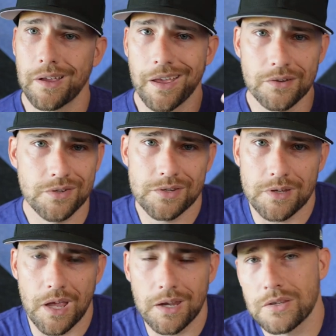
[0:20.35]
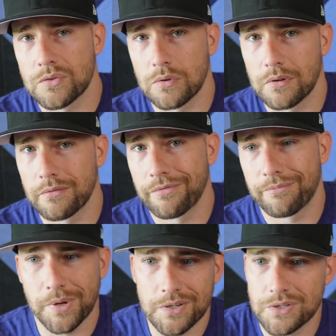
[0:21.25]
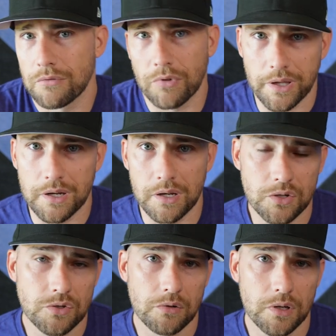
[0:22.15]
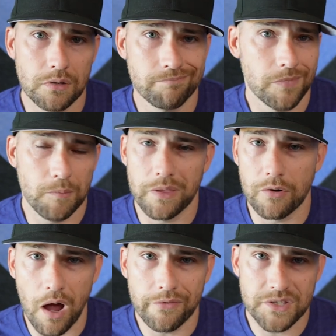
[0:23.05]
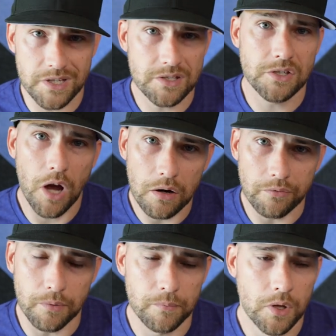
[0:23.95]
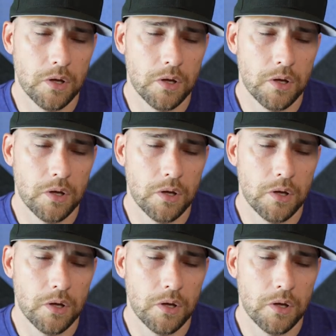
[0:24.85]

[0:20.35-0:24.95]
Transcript: and just any sort of pitching-related injury. I mean, their office sees a ton of them.